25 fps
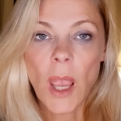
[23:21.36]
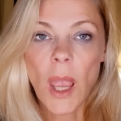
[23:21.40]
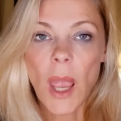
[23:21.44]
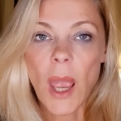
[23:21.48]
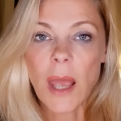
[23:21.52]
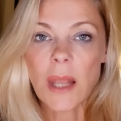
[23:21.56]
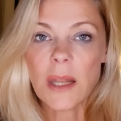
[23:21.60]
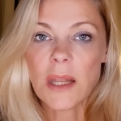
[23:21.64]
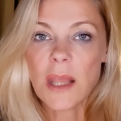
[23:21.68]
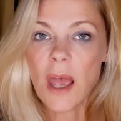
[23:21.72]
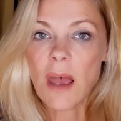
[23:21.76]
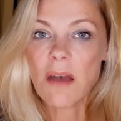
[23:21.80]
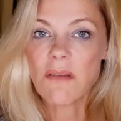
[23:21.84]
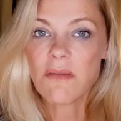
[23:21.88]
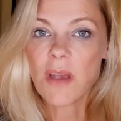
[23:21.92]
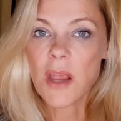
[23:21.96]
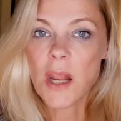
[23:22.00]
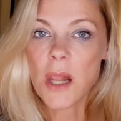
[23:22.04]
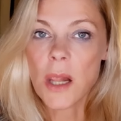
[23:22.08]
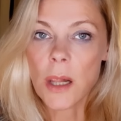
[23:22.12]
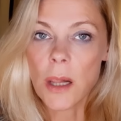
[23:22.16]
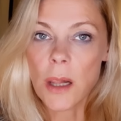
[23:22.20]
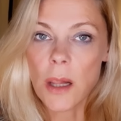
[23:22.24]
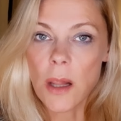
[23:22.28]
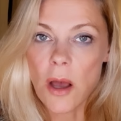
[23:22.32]
And have a
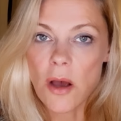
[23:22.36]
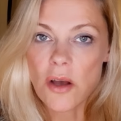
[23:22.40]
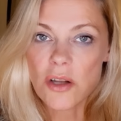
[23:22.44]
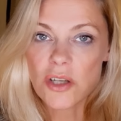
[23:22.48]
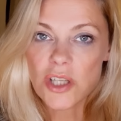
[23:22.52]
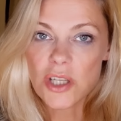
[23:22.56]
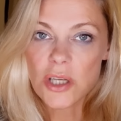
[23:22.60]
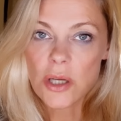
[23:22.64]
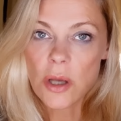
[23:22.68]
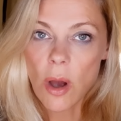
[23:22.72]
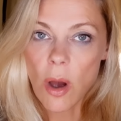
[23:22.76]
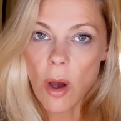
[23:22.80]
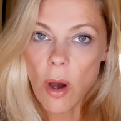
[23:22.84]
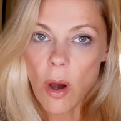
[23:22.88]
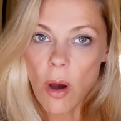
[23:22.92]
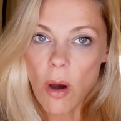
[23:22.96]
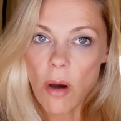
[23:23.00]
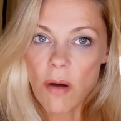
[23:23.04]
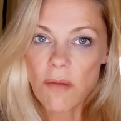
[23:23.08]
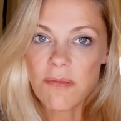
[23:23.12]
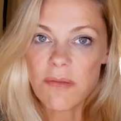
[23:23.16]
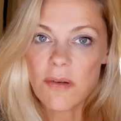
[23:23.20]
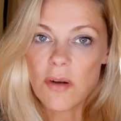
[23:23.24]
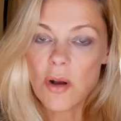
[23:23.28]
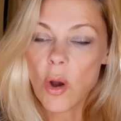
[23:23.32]
lot
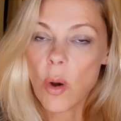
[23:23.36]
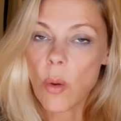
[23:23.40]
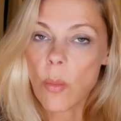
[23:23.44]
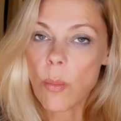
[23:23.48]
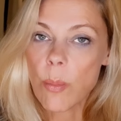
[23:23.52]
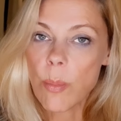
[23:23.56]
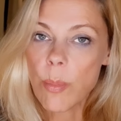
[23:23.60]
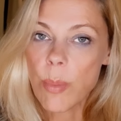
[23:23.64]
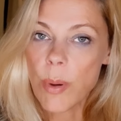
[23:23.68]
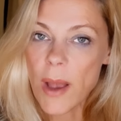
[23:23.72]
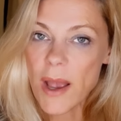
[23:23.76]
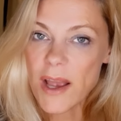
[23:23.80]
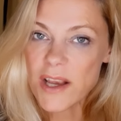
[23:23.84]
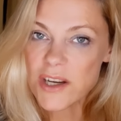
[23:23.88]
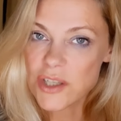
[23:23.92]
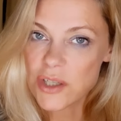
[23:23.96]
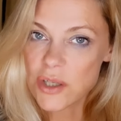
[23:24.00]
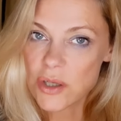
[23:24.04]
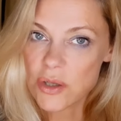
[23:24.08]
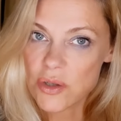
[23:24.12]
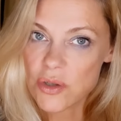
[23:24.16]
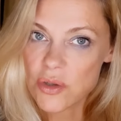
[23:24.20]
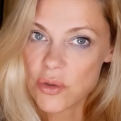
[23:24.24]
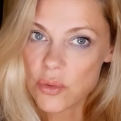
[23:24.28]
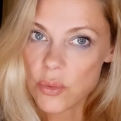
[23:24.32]
of
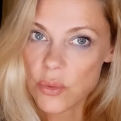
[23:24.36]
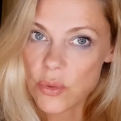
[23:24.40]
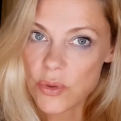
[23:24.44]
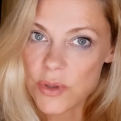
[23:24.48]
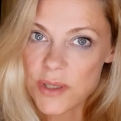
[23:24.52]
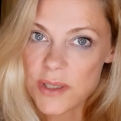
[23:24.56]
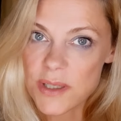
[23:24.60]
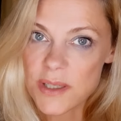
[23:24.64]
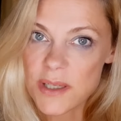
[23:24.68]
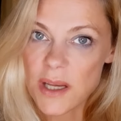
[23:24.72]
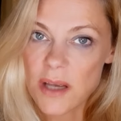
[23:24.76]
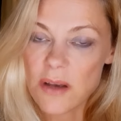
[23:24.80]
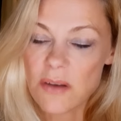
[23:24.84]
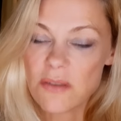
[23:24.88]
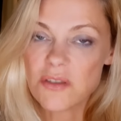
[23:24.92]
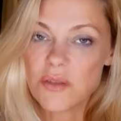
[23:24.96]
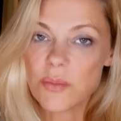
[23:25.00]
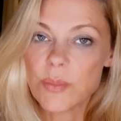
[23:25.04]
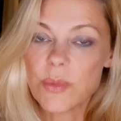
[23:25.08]
compassion to yourselves,